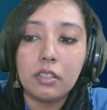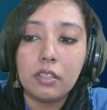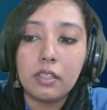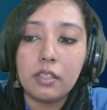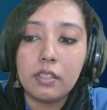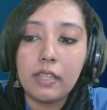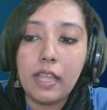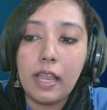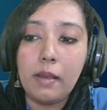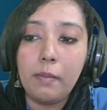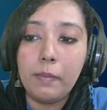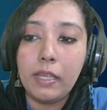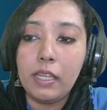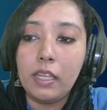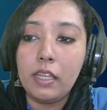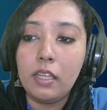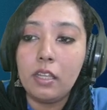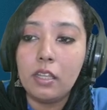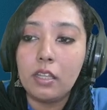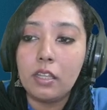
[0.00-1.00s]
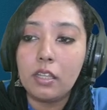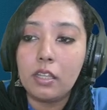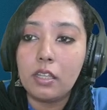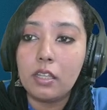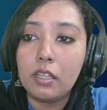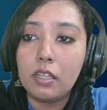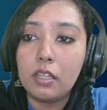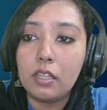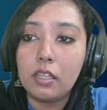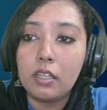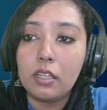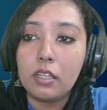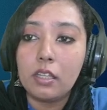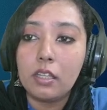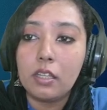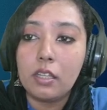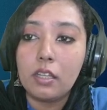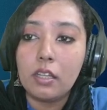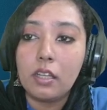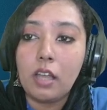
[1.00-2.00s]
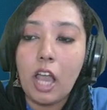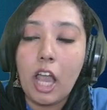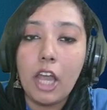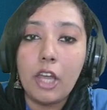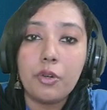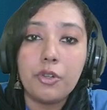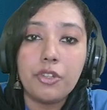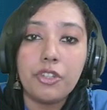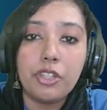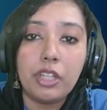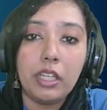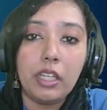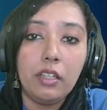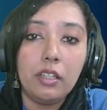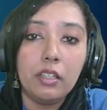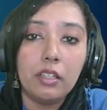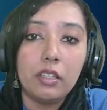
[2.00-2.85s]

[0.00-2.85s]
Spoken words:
Tell me. Arushi,